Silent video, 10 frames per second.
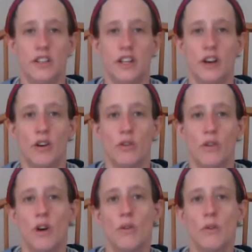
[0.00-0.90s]

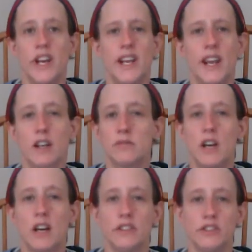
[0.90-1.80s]
we care
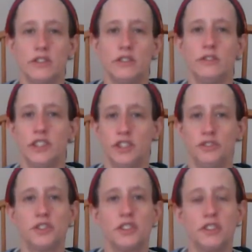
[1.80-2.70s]
about you and
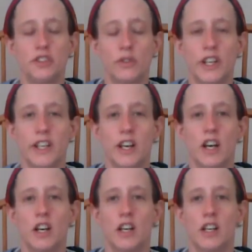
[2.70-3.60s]
you should join
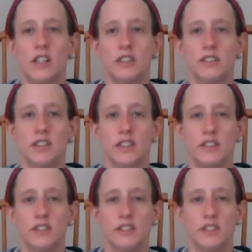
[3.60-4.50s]
us,
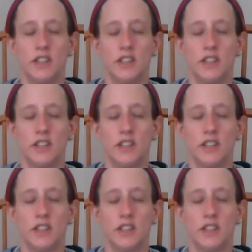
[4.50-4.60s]
and